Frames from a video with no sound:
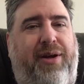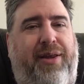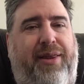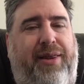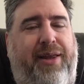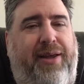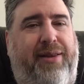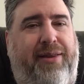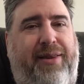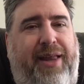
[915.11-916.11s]

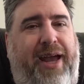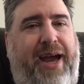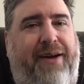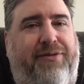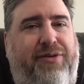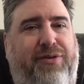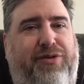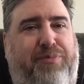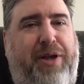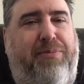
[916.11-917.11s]
then they have to
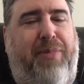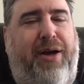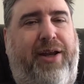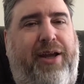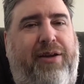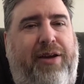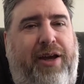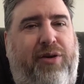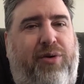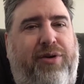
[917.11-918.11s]
spend money
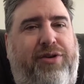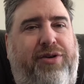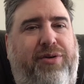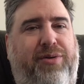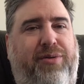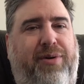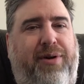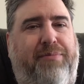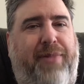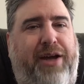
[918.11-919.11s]
in order to
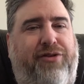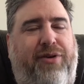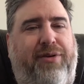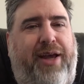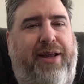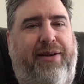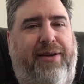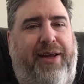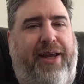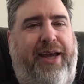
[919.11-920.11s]
make sure that
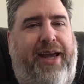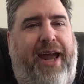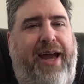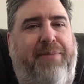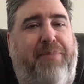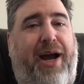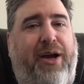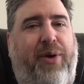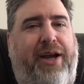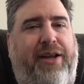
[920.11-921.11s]
it can
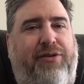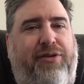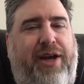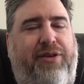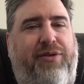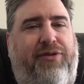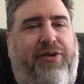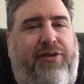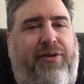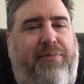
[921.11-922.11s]
migrate into that new
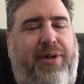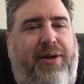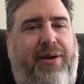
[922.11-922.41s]
system.